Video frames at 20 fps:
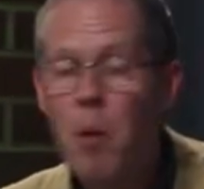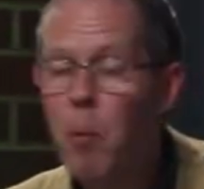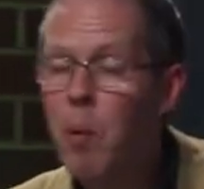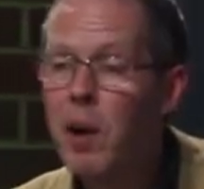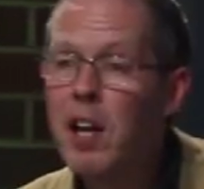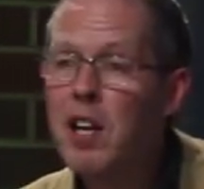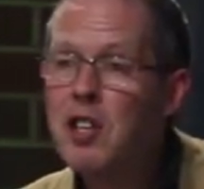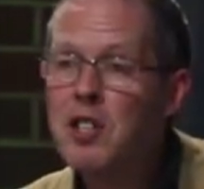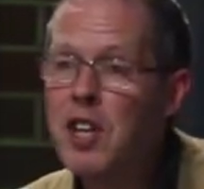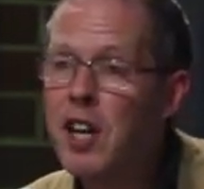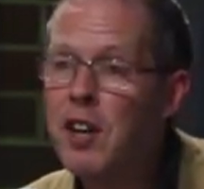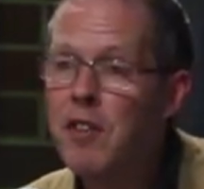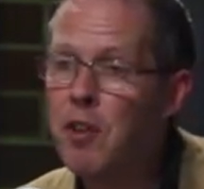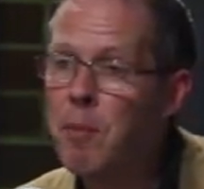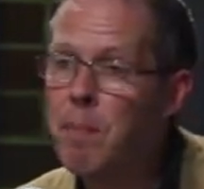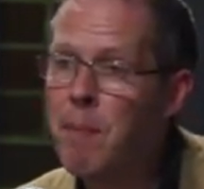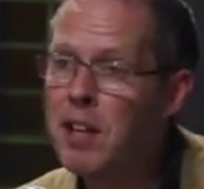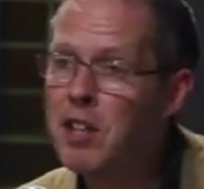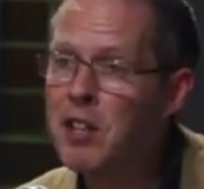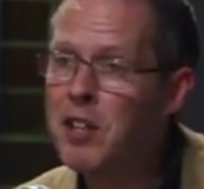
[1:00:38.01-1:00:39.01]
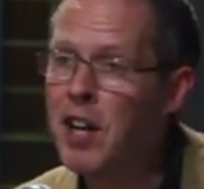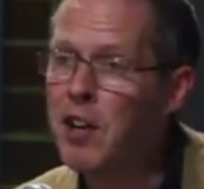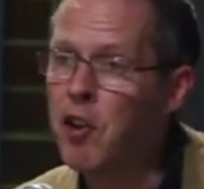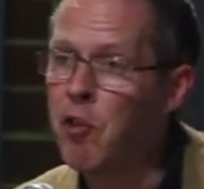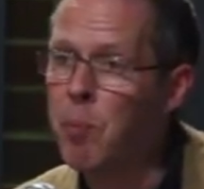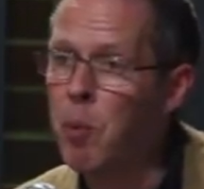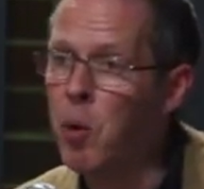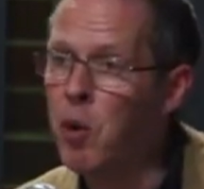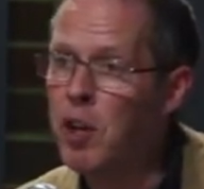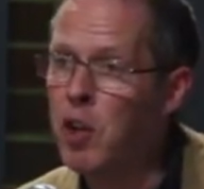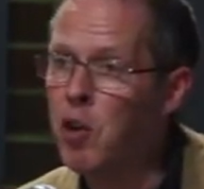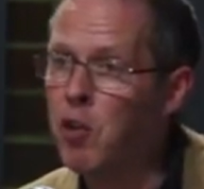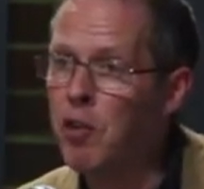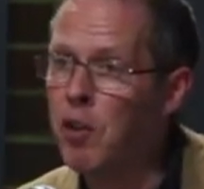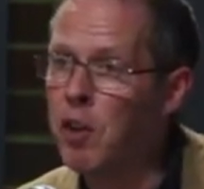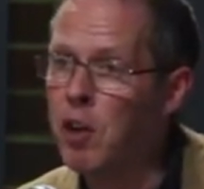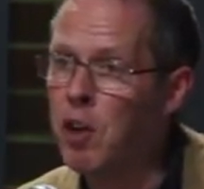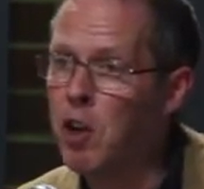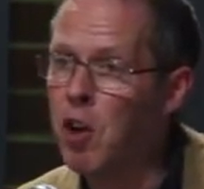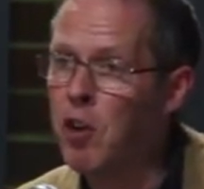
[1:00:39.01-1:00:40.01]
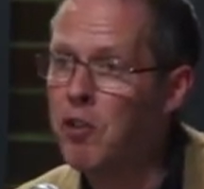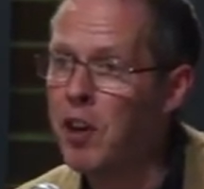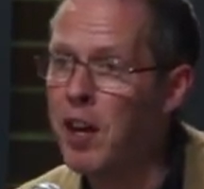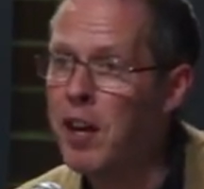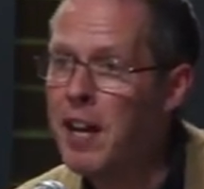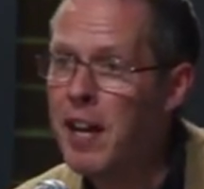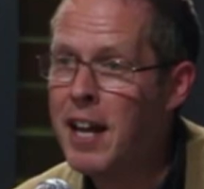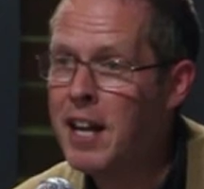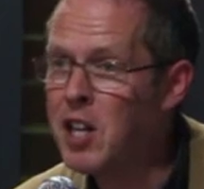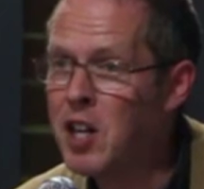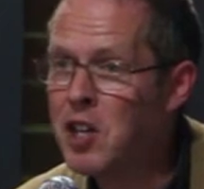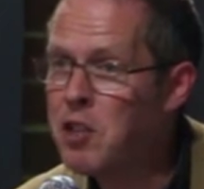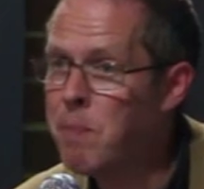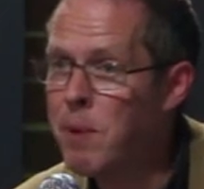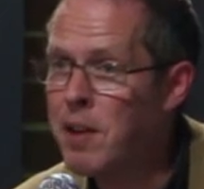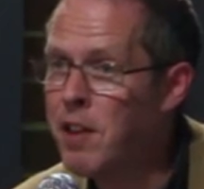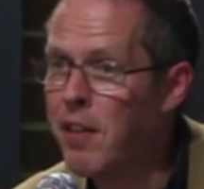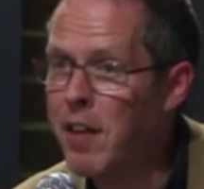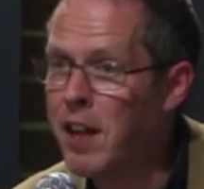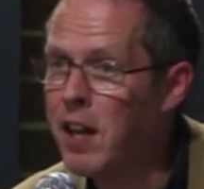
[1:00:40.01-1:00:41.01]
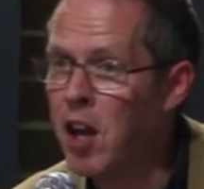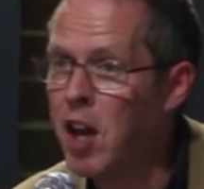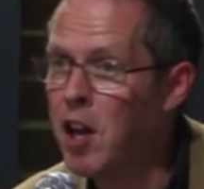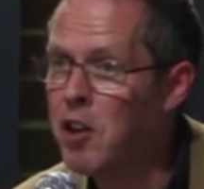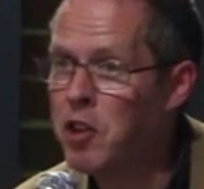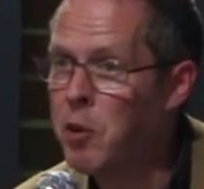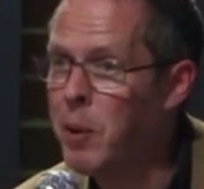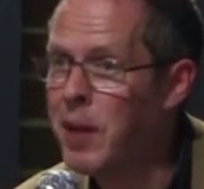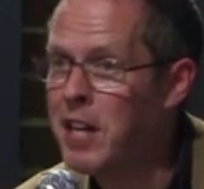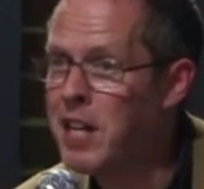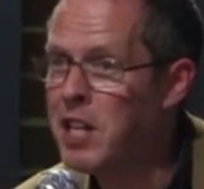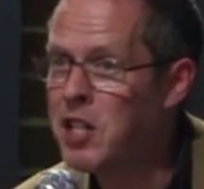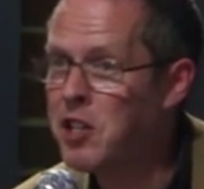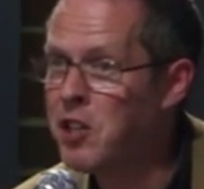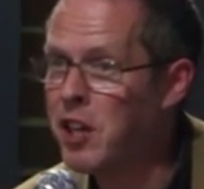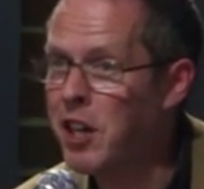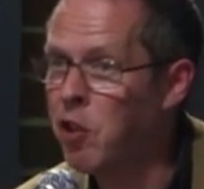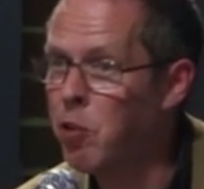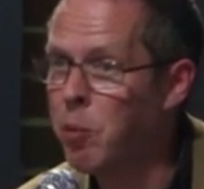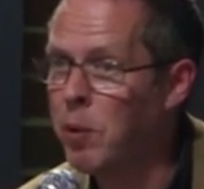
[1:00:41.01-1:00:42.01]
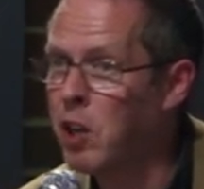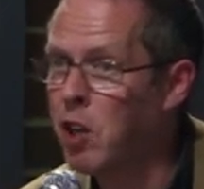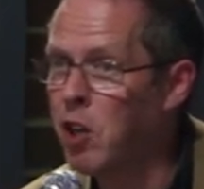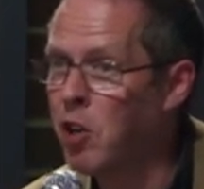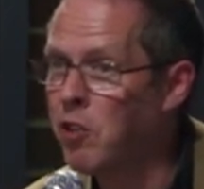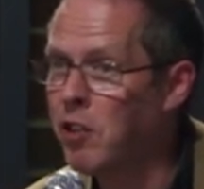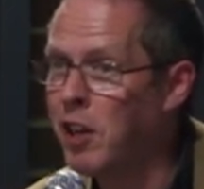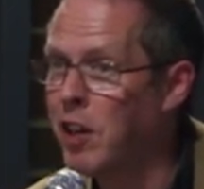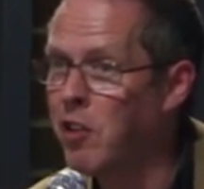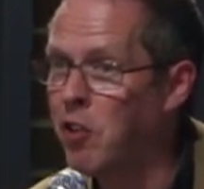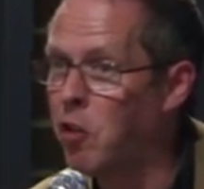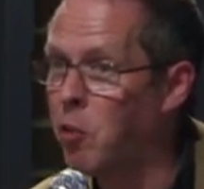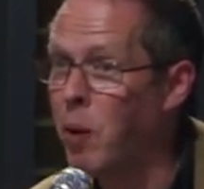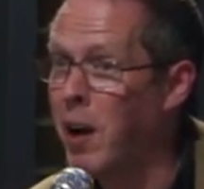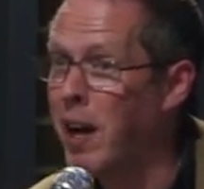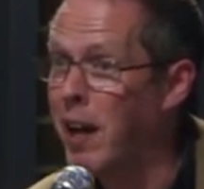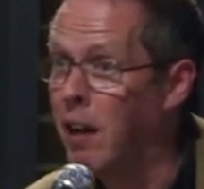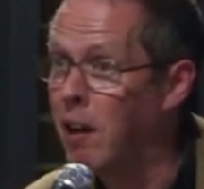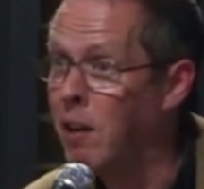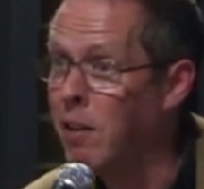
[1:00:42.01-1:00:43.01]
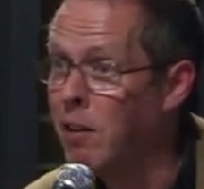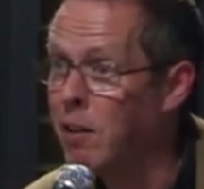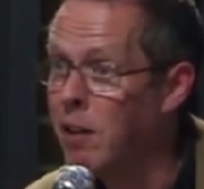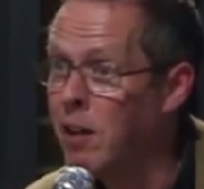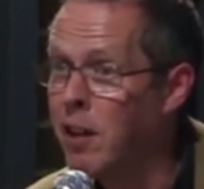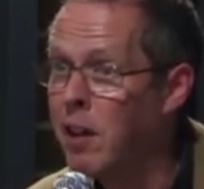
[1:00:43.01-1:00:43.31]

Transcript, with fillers: When I said that metadata is more useful than content, it doesn't mean that they can't do hideous things with the content as well.